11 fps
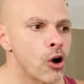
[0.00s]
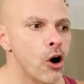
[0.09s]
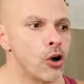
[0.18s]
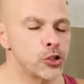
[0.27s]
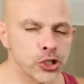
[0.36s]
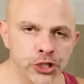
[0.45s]

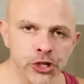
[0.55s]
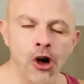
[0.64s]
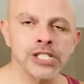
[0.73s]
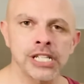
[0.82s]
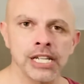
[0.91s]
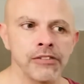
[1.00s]
an
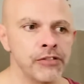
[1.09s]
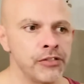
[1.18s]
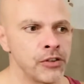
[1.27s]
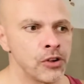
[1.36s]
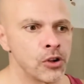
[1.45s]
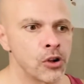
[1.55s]
assertive
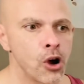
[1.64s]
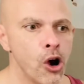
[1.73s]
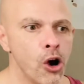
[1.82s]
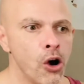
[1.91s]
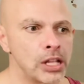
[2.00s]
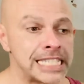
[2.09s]

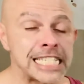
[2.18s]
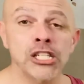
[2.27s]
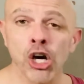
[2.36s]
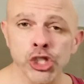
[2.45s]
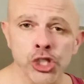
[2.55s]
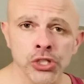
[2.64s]

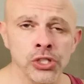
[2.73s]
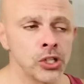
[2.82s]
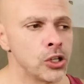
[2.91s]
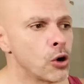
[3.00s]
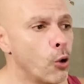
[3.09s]
discussion or